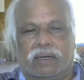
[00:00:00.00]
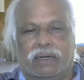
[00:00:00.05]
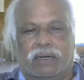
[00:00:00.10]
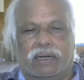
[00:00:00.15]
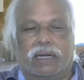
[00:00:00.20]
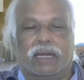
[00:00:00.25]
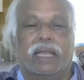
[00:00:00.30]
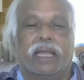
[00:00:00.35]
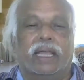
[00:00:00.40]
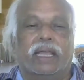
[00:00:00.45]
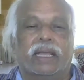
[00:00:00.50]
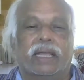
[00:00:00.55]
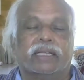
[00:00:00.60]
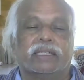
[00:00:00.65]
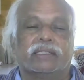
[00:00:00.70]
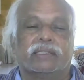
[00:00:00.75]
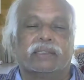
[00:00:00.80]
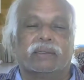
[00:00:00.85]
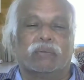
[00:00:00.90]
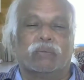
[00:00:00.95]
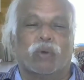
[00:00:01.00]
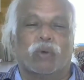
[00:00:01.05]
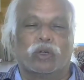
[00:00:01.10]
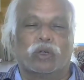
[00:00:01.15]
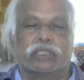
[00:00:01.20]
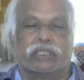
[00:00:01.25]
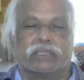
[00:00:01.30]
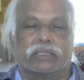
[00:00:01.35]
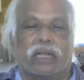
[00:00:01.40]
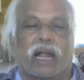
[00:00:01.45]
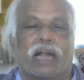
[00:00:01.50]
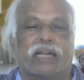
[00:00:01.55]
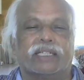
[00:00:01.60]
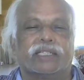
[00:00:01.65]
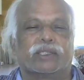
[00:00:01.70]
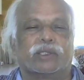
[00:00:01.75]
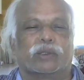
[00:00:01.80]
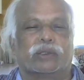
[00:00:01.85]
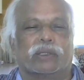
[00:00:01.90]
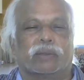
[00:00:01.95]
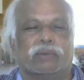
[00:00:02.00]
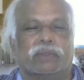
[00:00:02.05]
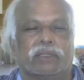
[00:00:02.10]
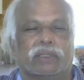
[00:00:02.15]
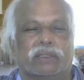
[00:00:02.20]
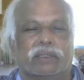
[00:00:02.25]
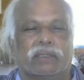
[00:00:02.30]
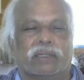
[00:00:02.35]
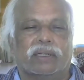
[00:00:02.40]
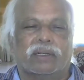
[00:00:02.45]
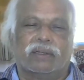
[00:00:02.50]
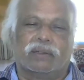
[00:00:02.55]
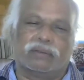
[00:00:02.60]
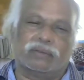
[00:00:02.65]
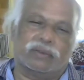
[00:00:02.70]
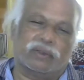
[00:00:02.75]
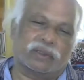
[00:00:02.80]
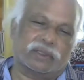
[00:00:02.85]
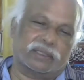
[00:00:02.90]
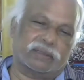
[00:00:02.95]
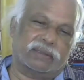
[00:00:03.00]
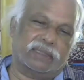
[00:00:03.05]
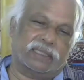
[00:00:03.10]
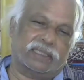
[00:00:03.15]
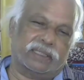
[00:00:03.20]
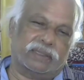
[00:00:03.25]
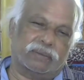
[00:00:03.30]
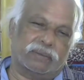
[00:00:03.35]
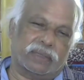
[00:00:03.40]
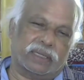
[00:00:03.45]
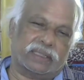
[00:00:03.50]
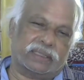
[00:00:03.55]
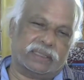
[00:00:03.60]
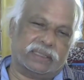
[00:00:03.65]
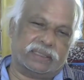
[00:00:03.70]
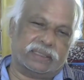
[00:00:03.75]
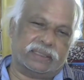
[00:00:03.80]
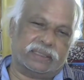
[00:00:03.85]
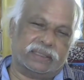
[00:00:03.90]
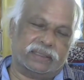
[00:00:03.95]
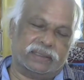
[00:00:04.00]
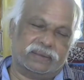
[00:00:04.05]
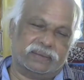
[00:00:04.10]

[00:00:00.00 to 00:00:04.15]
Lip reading: Clay is the most unsuitable for civil engineering practice.